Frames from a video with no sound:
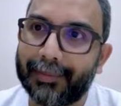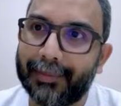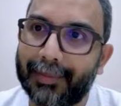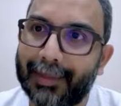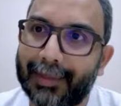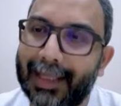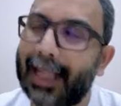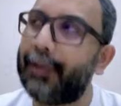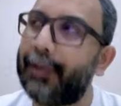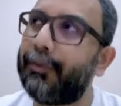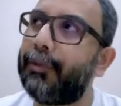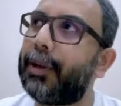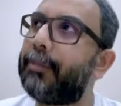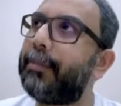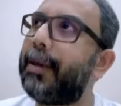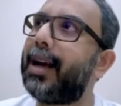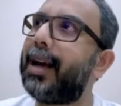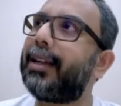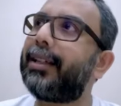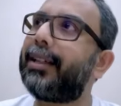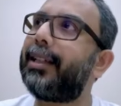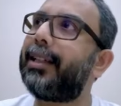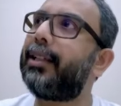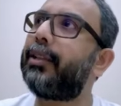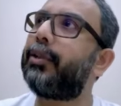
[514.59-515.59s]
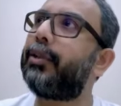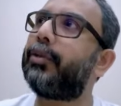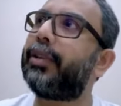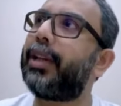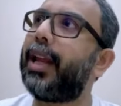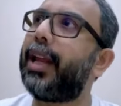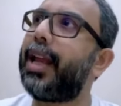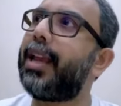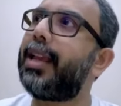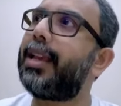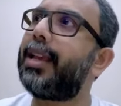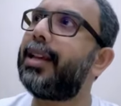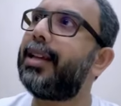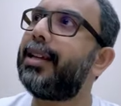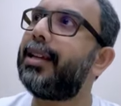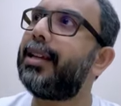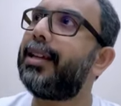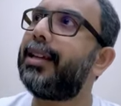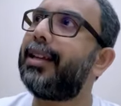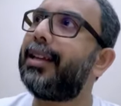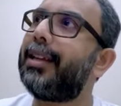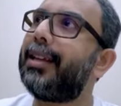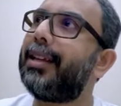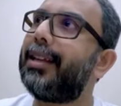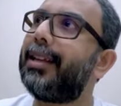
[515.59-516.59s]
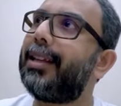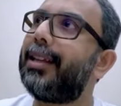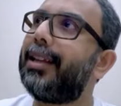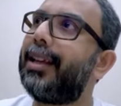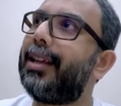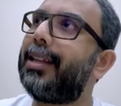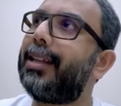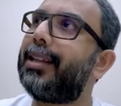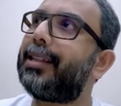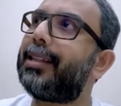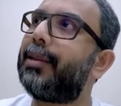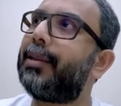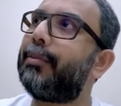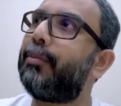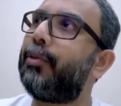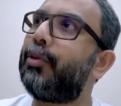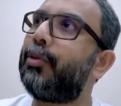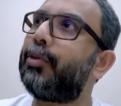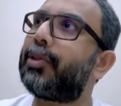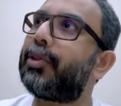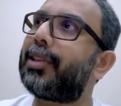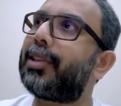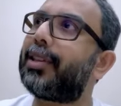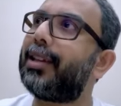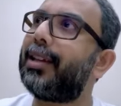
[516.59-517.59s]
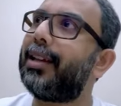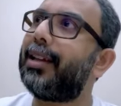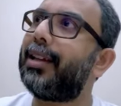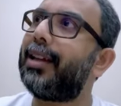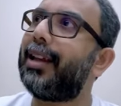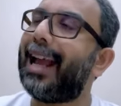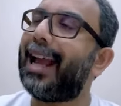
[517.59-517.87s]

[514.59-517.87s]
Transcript: Network marketing today, it is the most